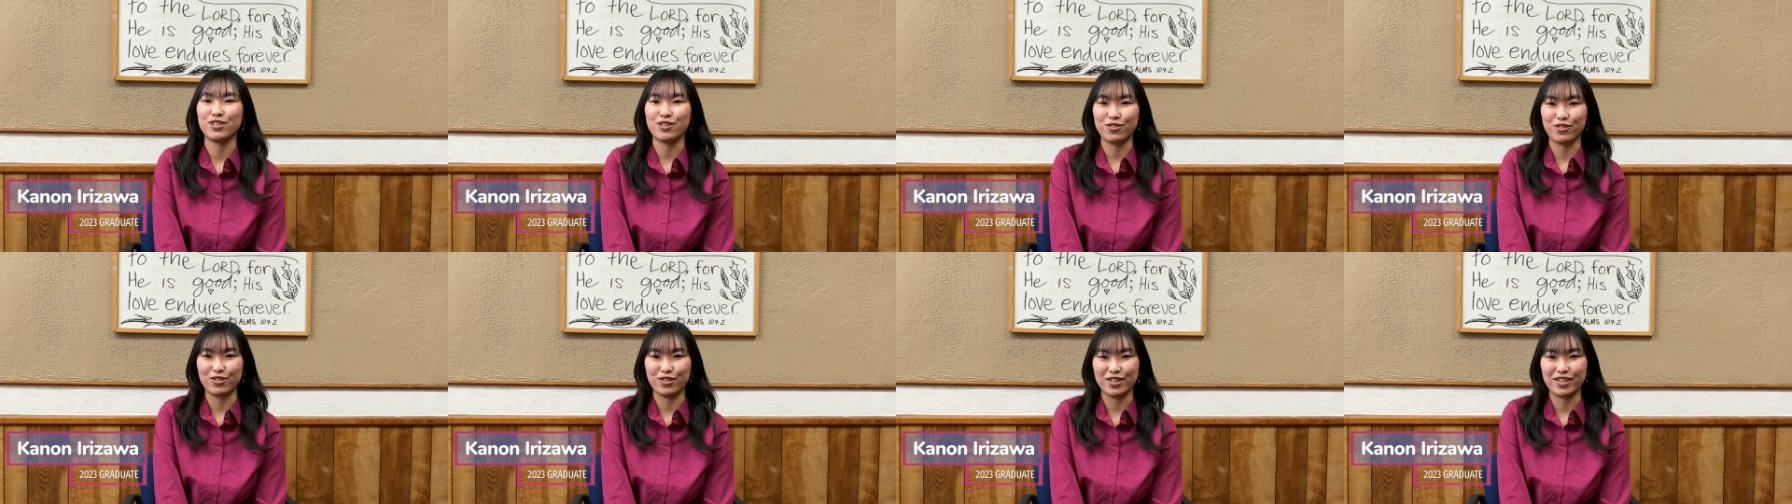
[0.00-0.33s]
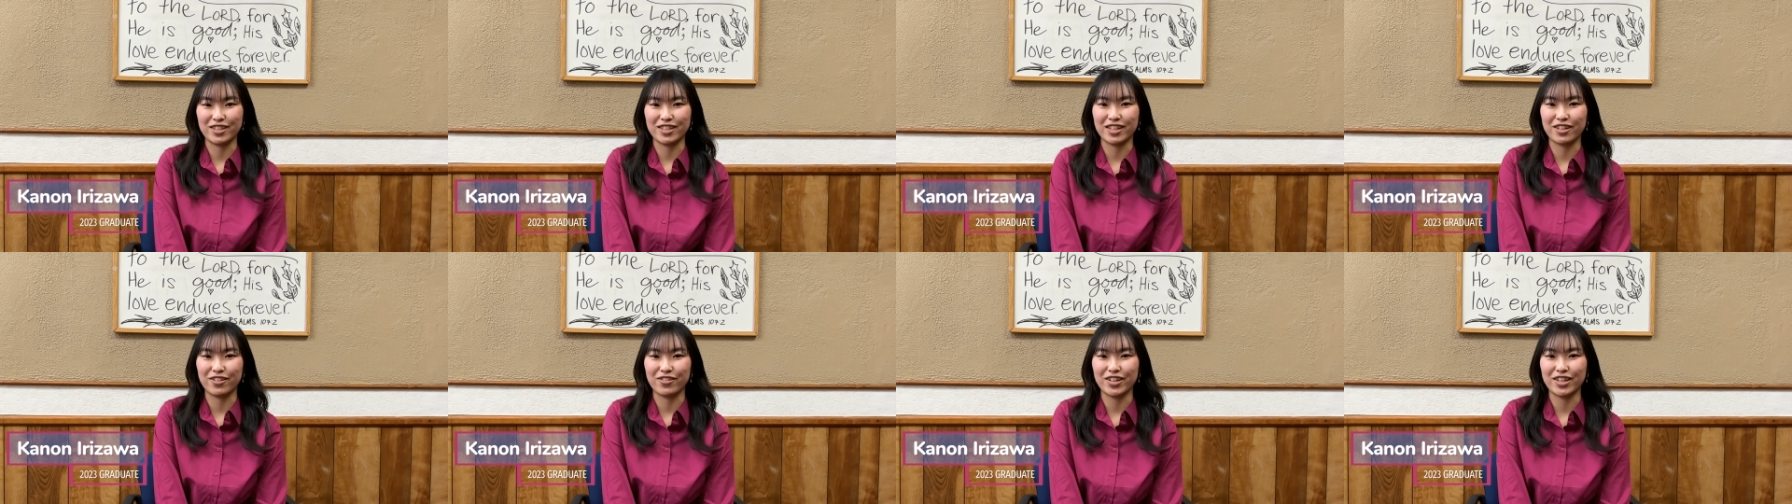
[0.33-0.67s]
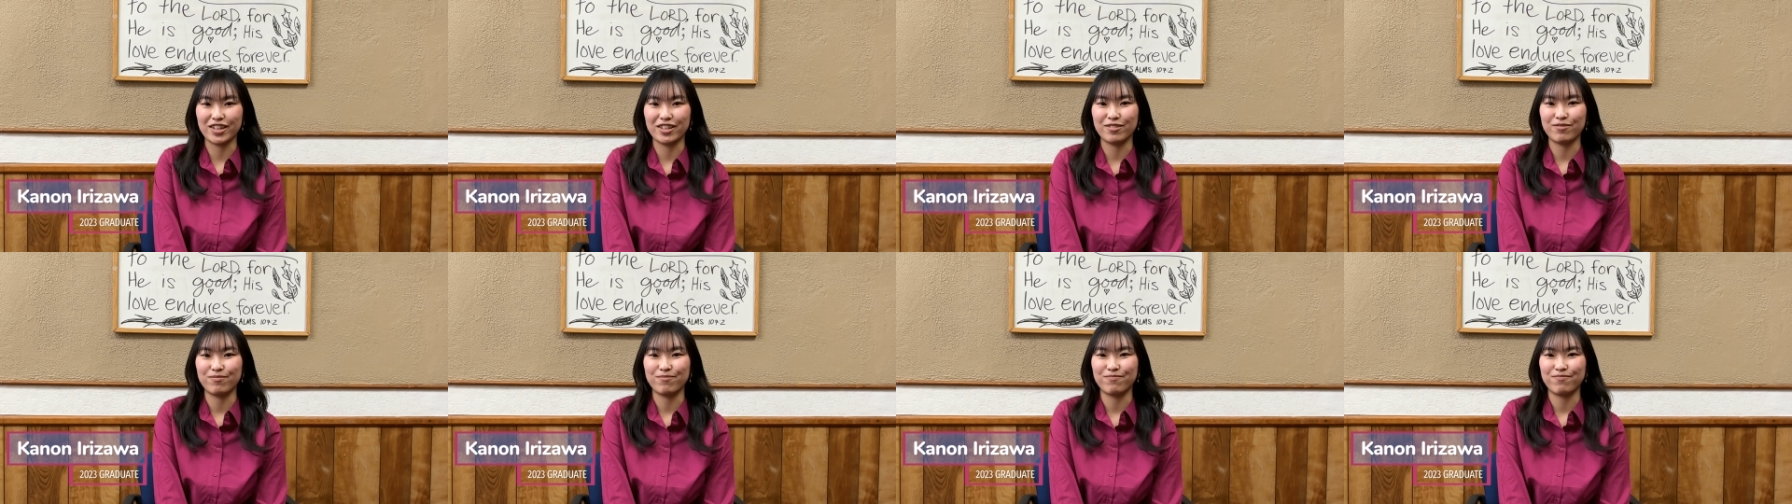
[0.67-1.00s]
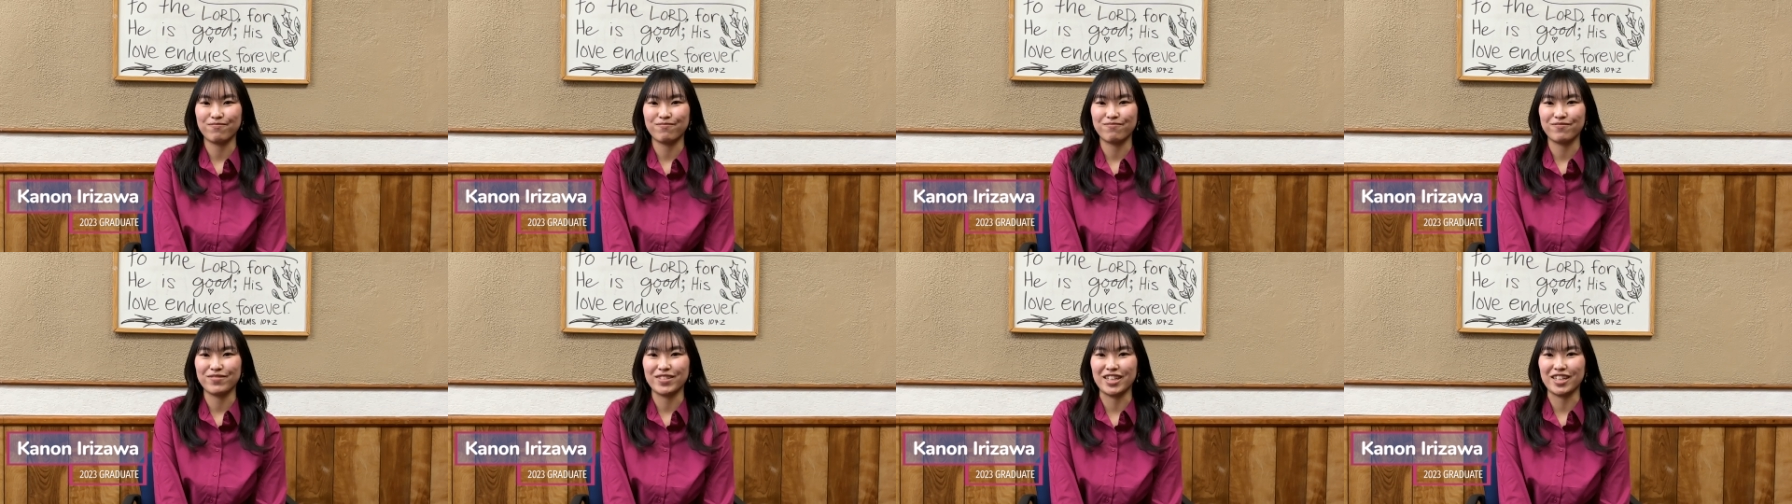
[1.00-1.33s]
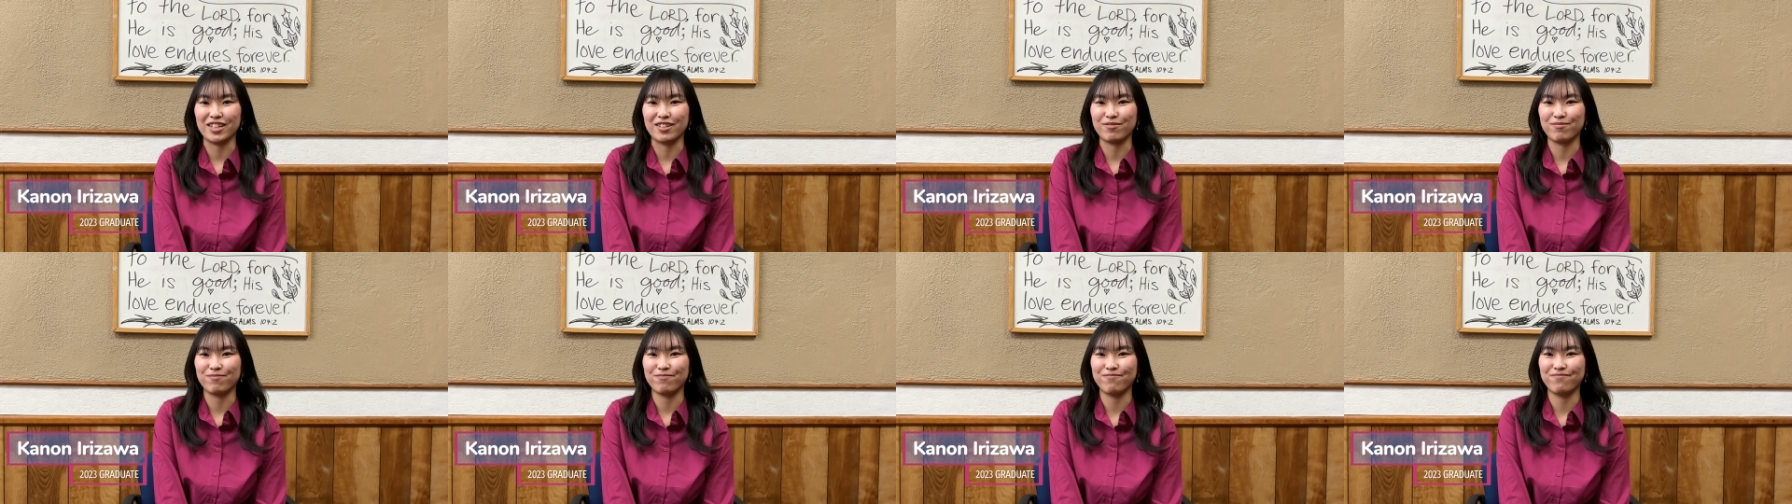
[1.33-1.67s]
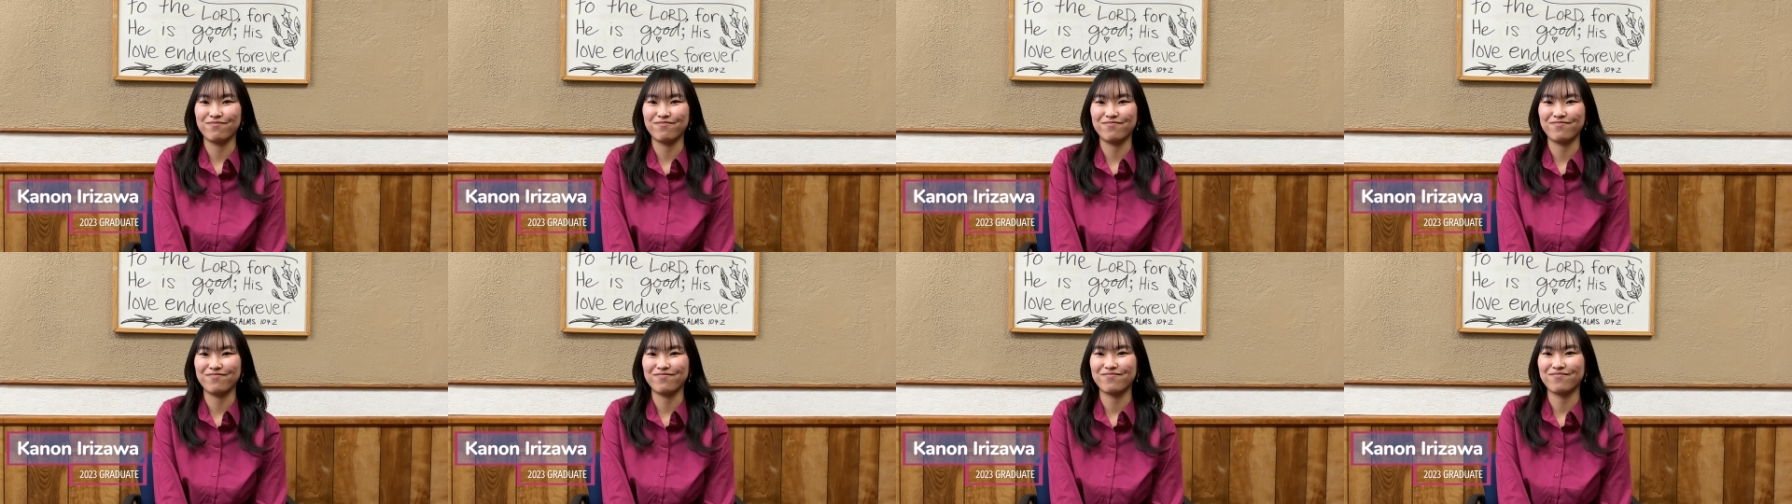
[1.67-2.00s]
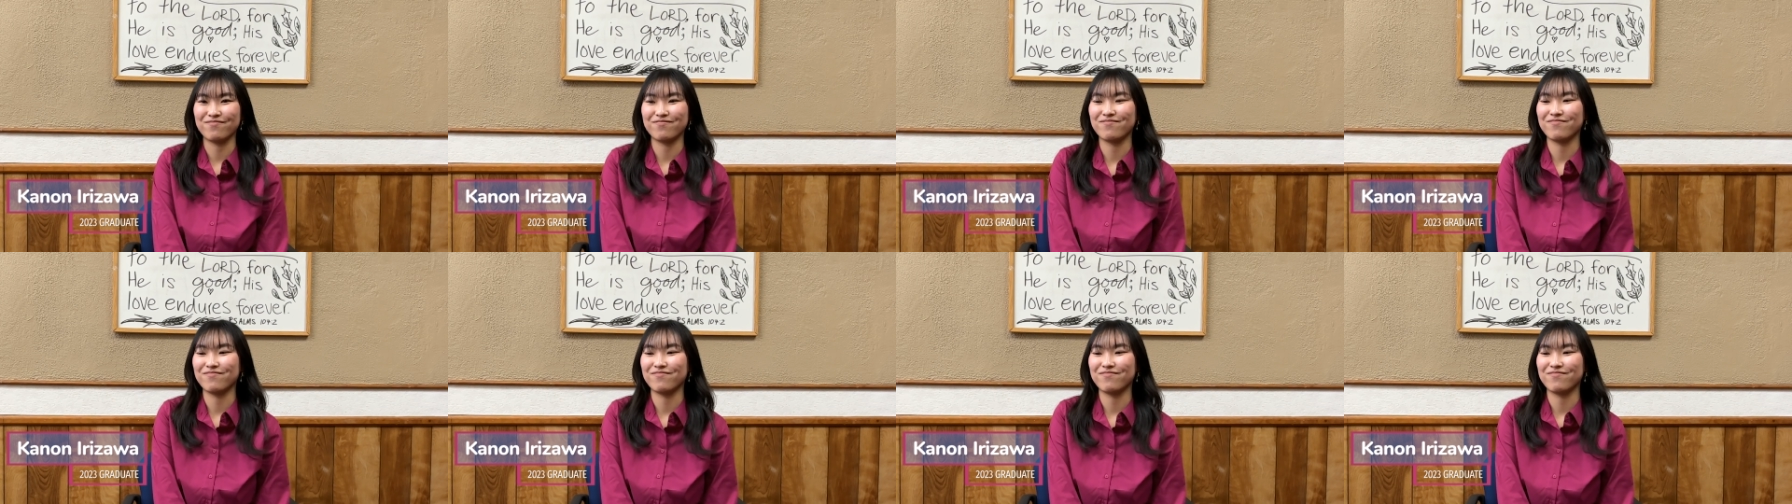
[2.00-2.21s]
Hoizawa. Yeah. Okay.